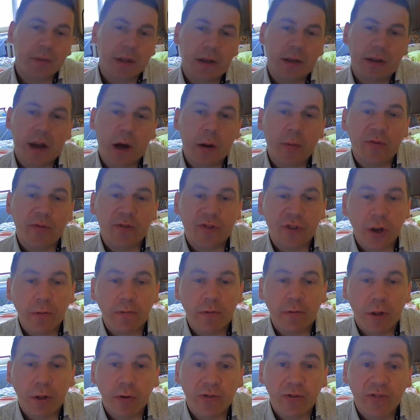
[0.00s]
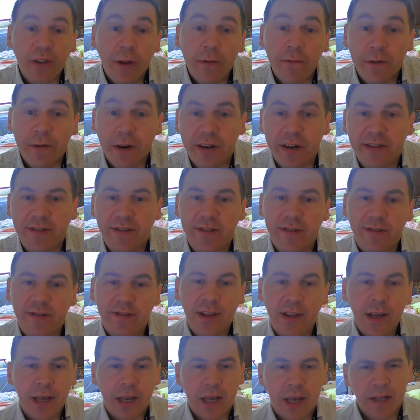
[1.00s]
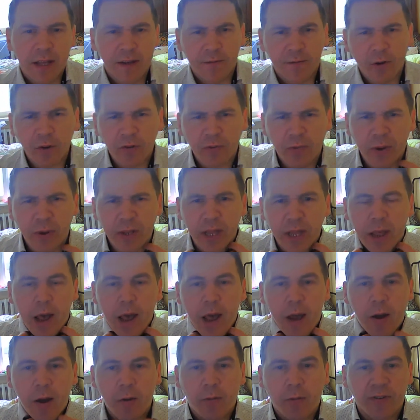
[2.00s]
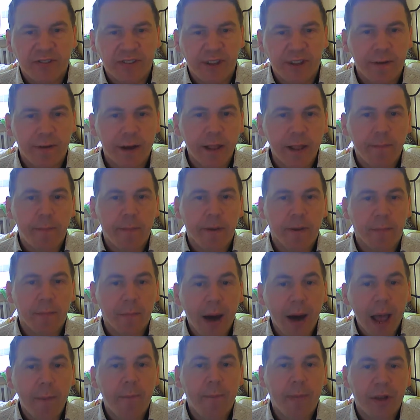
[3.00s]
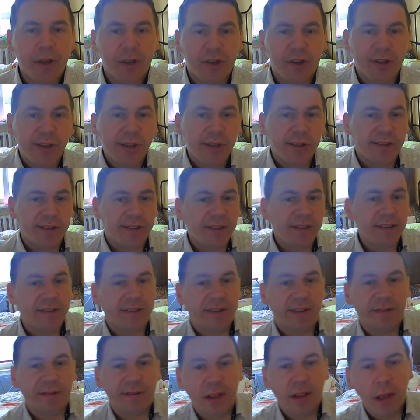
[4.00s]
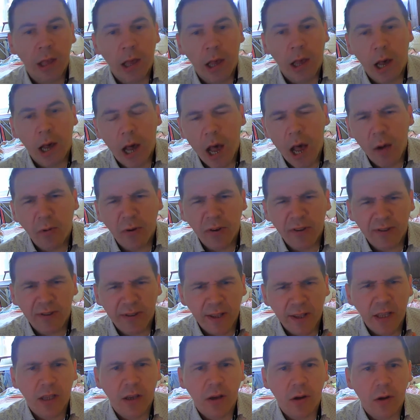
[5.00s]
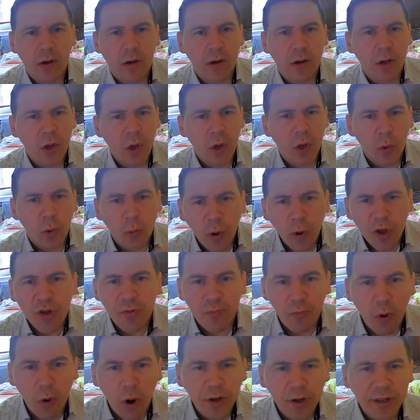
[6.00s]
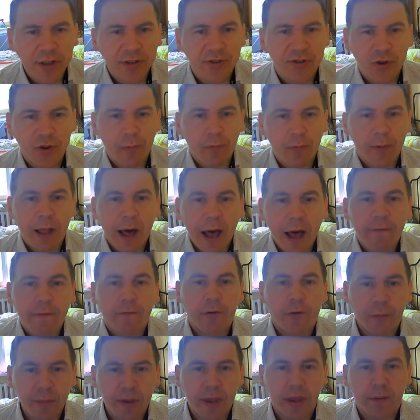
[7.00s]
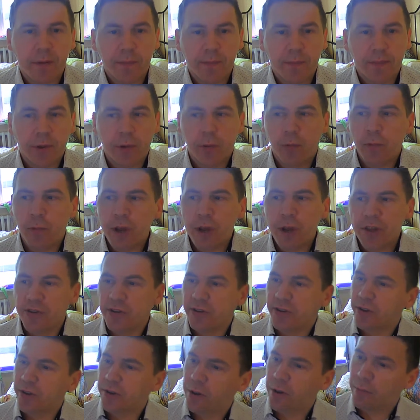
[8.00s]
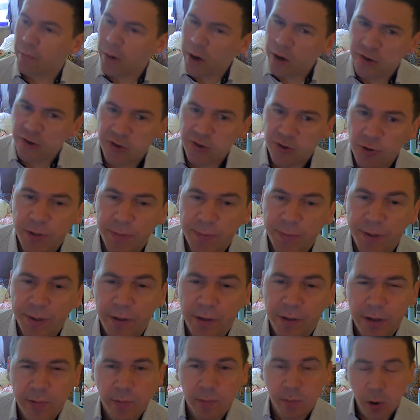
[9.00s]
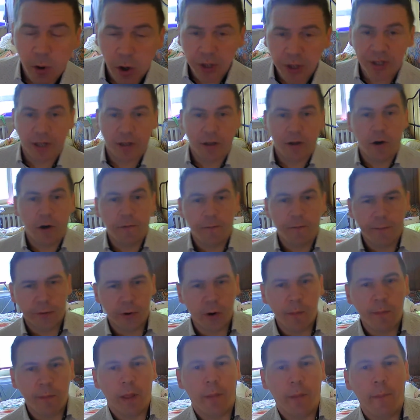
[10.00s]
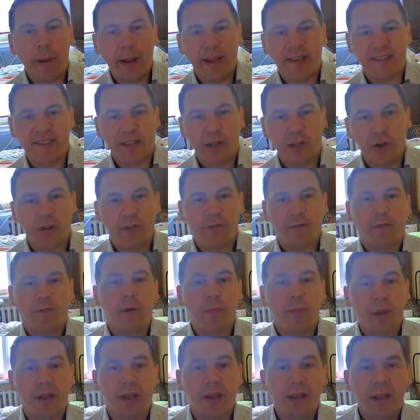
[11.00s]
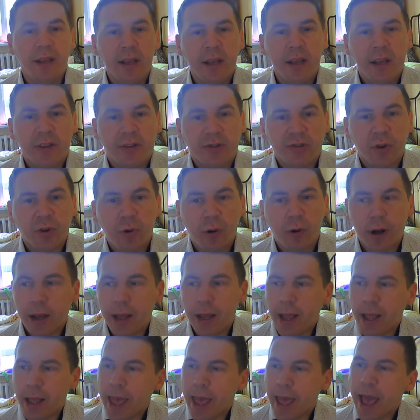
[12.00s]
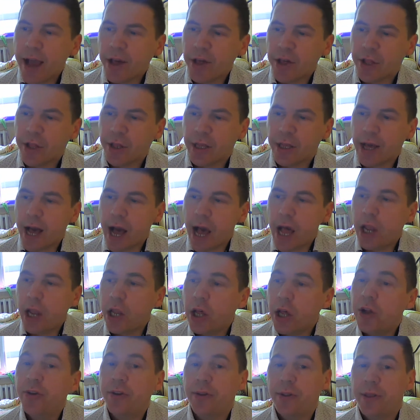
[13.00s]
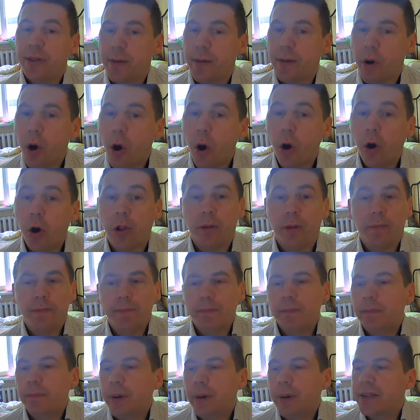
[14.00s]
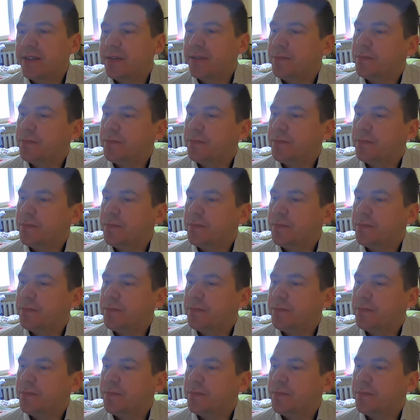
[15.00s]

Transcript: observe those differences. And of course, when I was developing my PhD thesis, I was thinking which model to apply for me, which the most suitable model of problem-based learning for me. So actually I learned them all, but